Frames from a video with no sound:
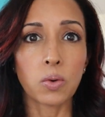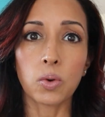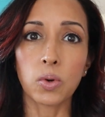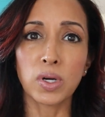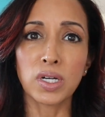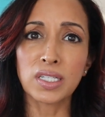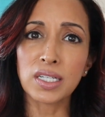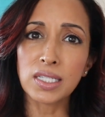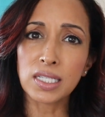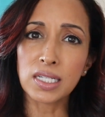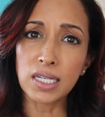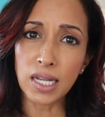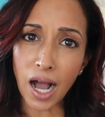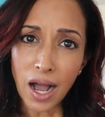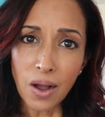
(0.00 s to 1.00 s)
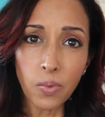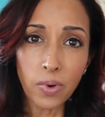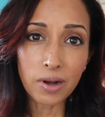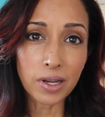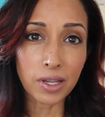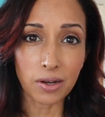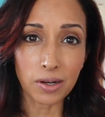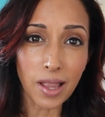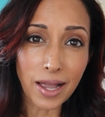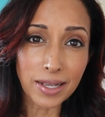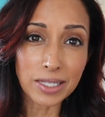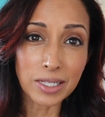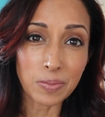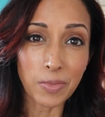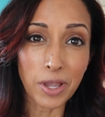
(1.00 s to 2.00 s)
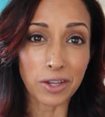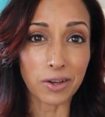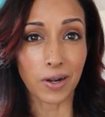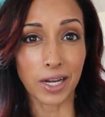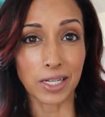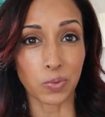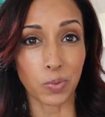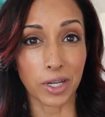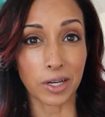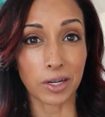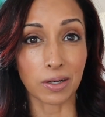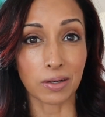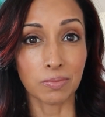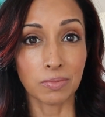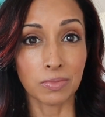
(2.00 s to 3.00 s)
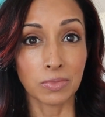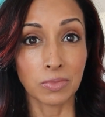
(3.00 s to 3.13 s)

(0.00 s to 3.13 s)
Or does not wearing your glasses make your eyes weaker?